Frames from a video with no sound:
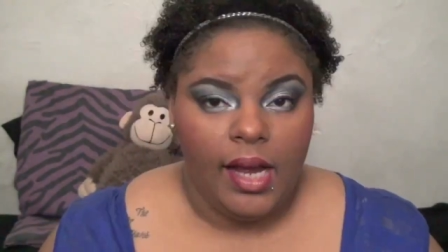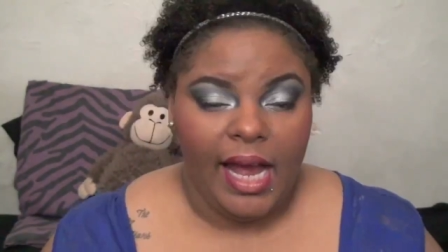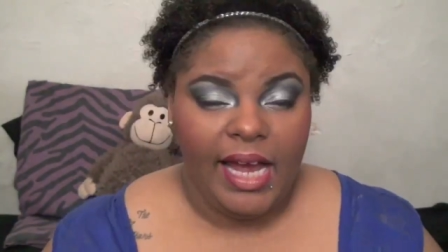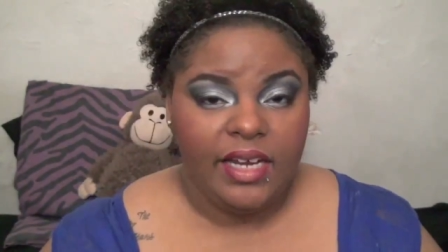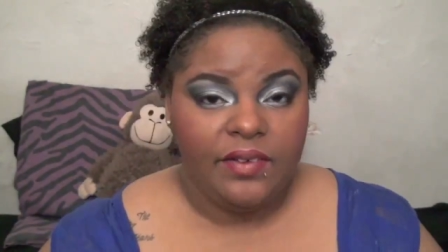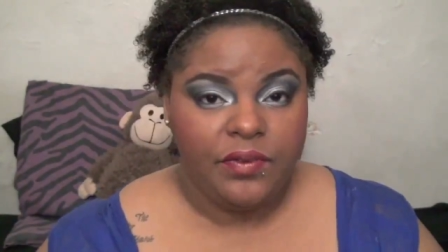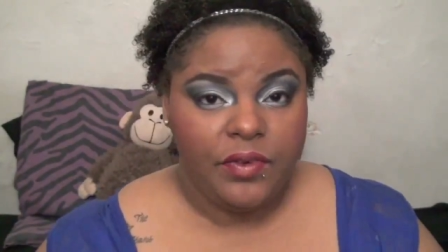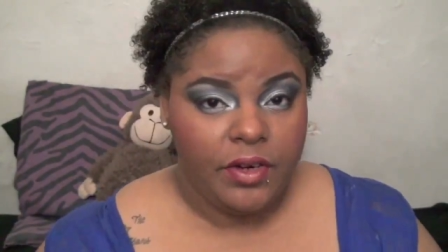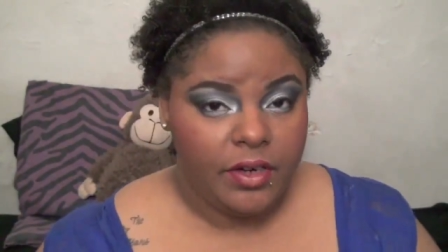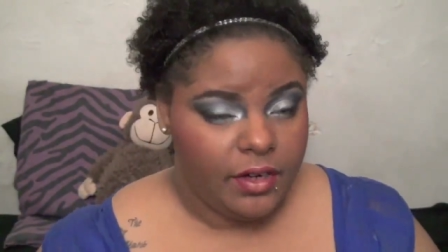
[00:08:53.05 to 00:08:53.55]

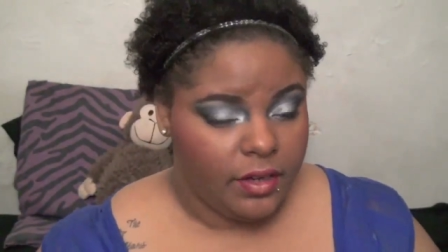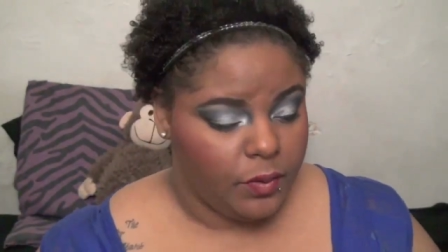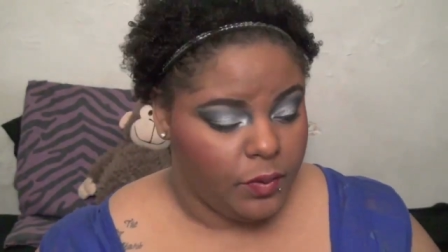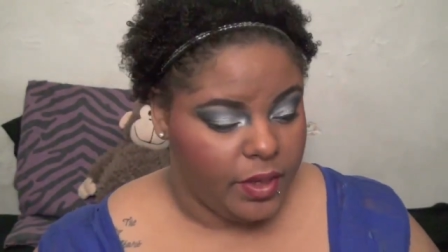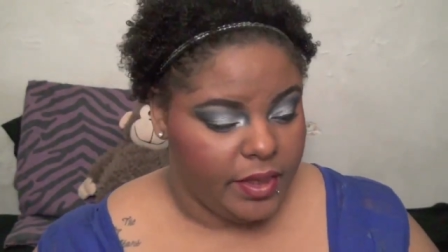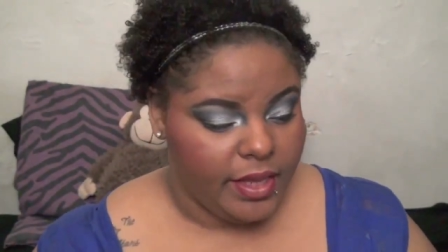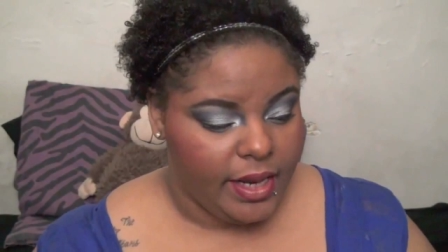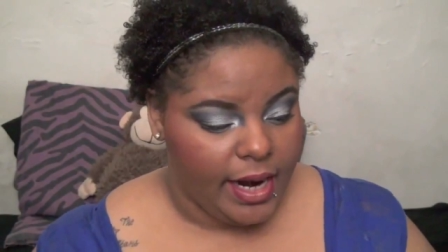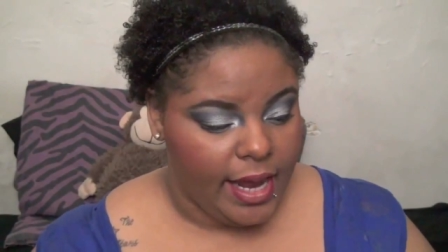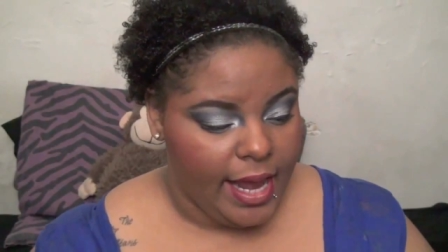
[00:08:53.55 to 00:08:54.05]
And for another
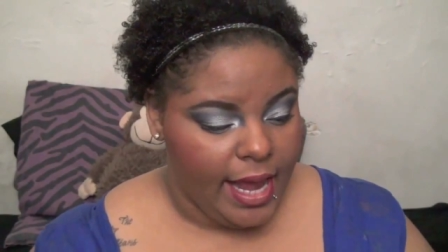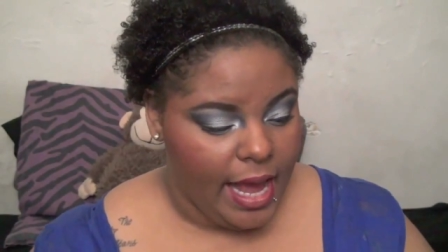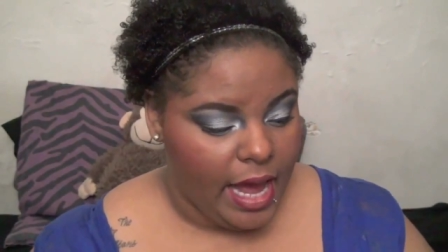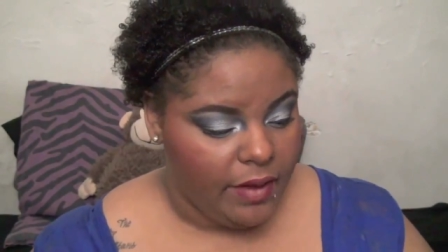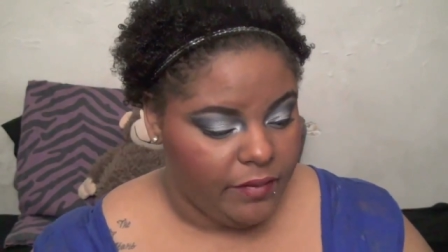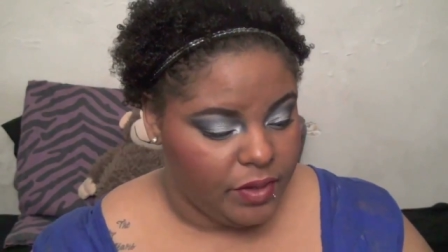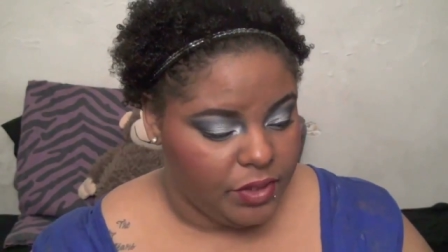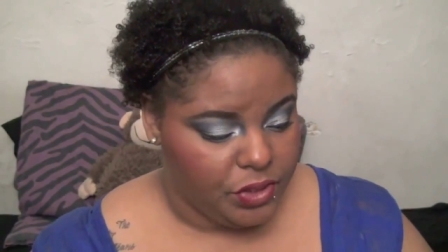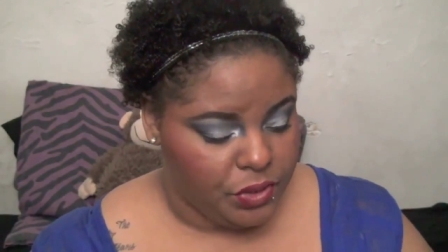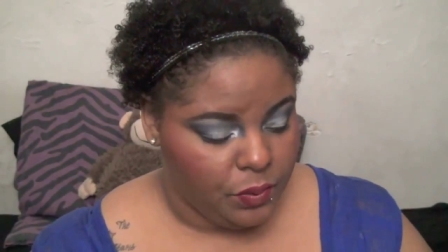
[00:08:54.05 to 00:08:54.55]
one that I
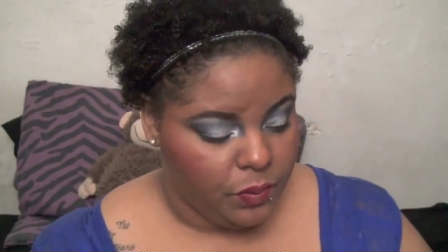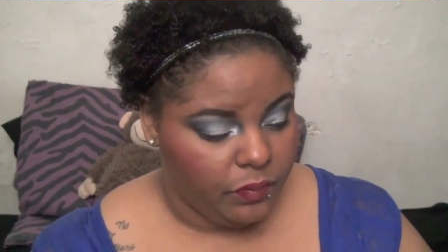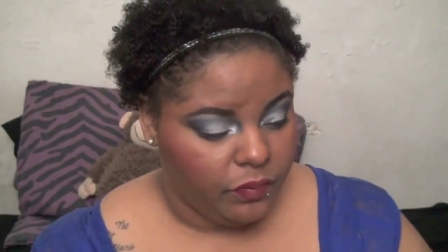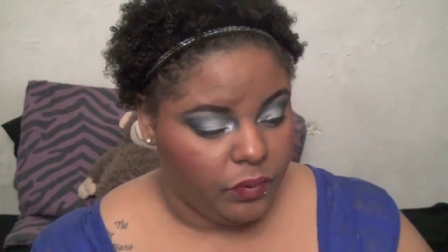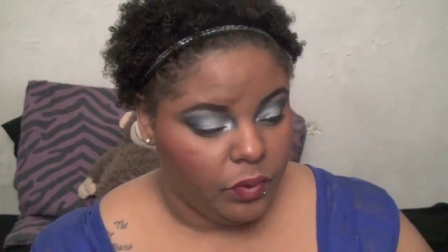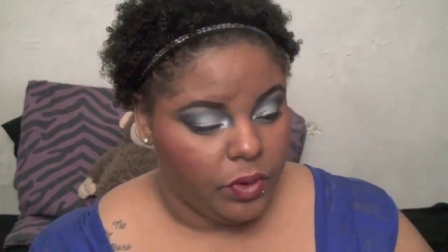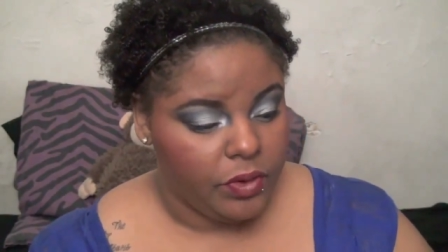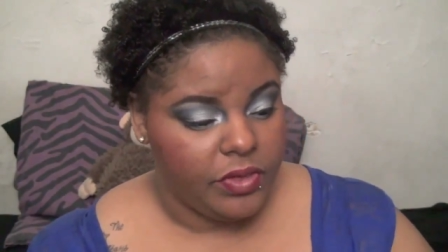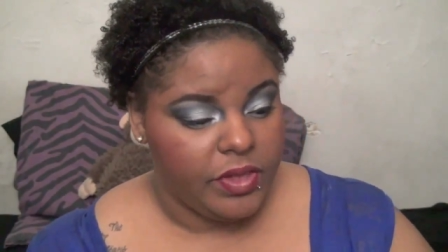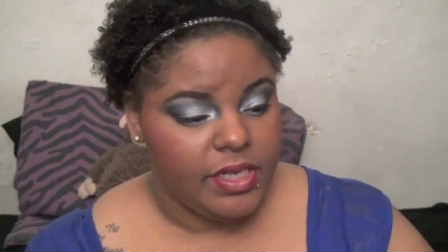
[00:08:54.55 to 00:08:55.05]
have a dupe
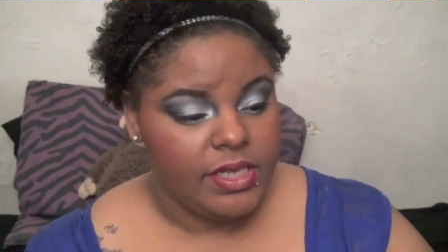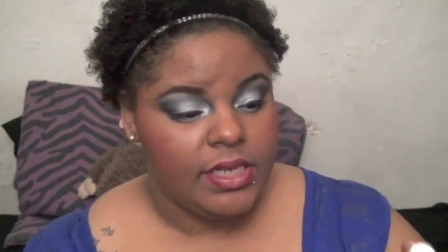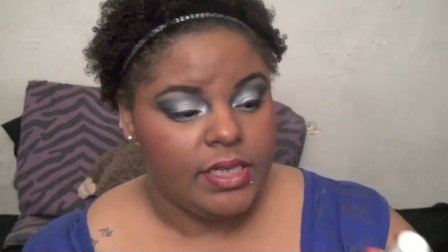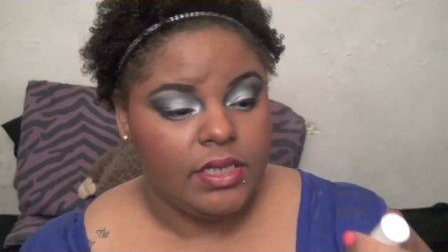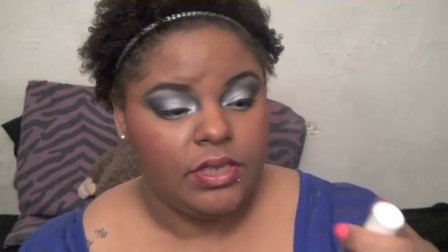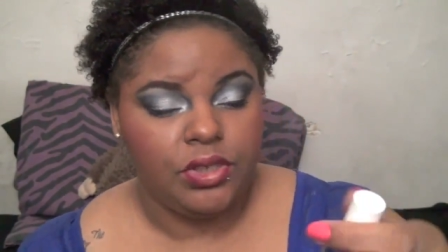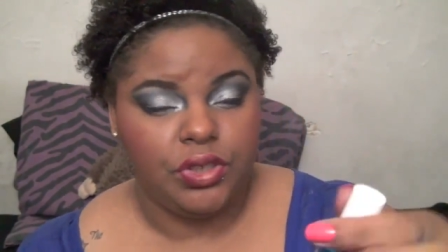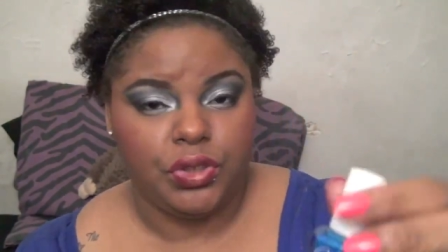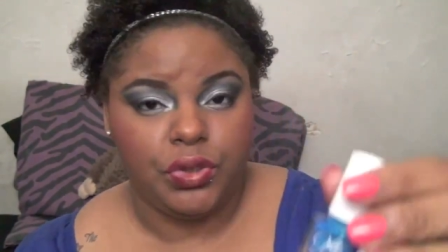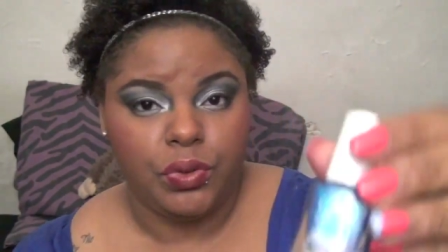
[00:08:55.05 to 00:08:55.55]
for, this
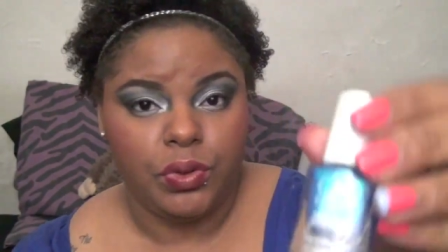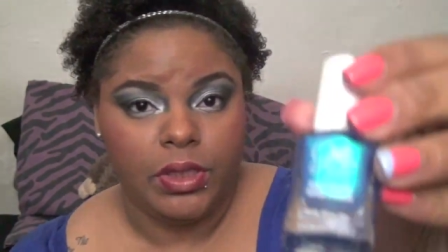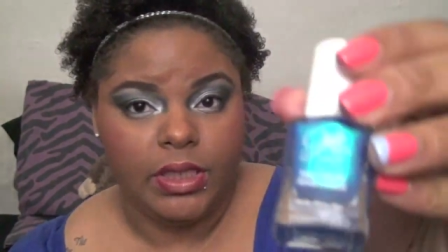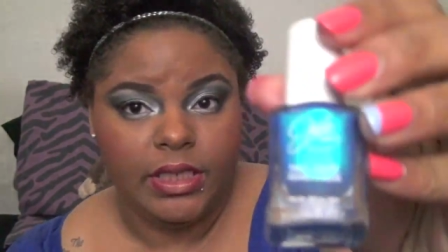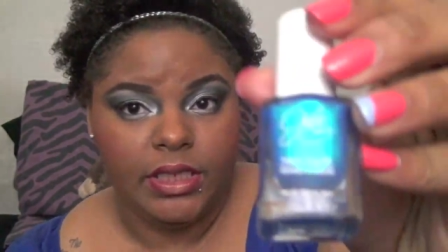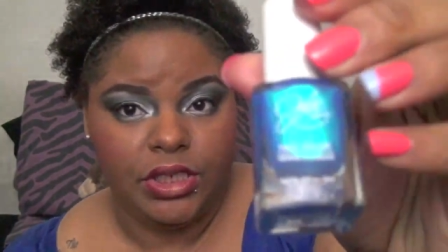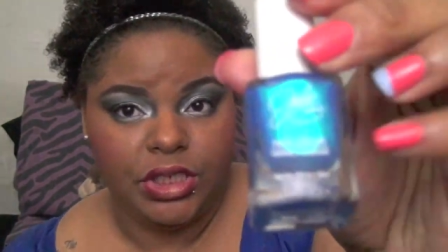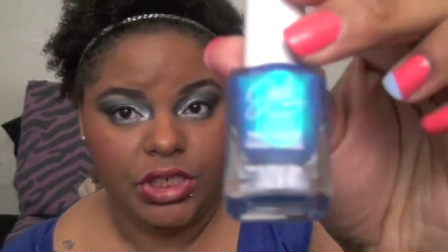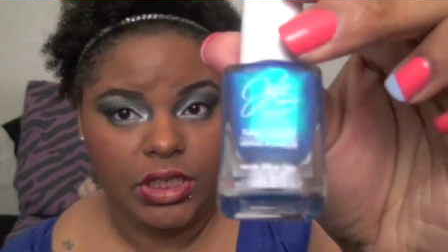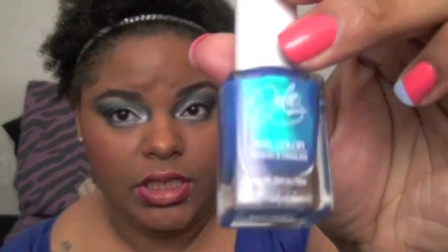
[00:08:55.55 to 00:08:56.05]
is
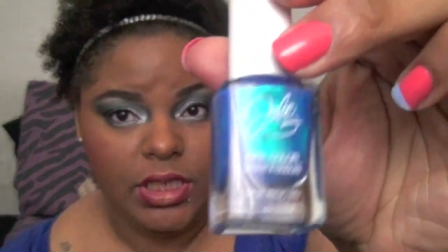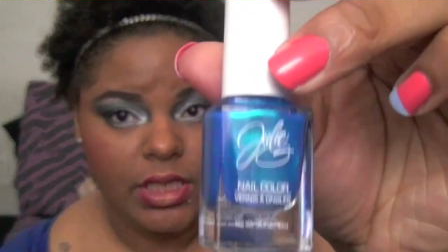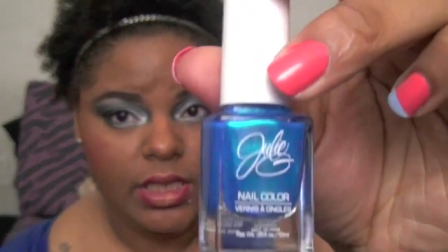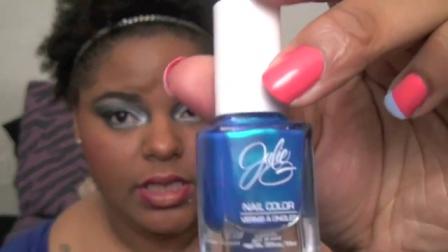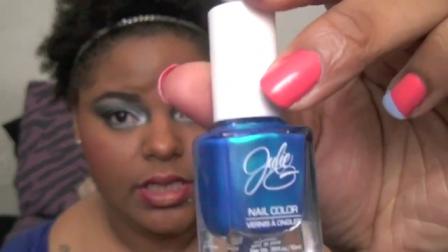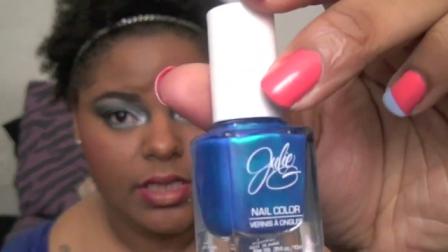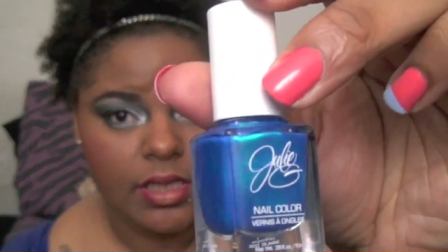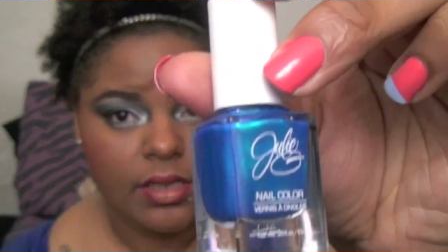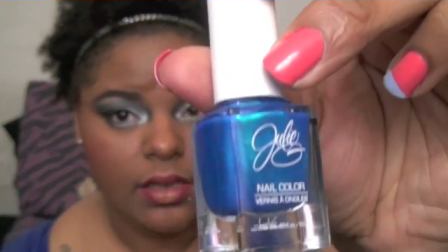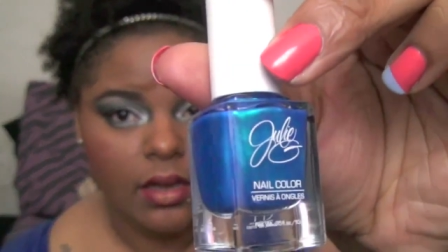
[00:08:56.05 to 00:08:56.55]
Julie
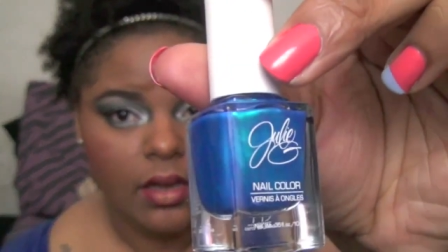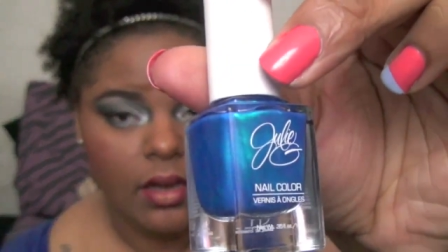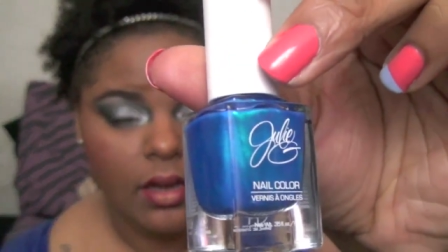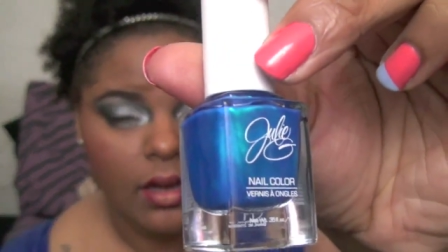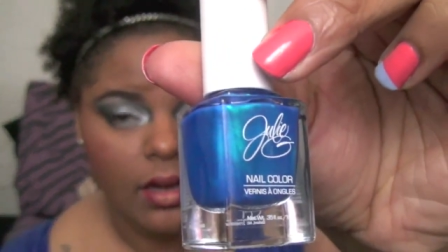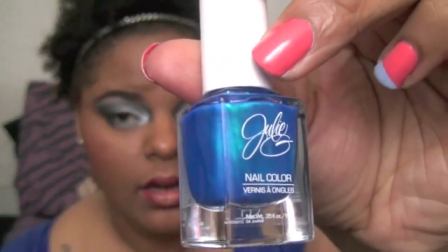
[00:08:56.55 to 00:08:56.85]
G's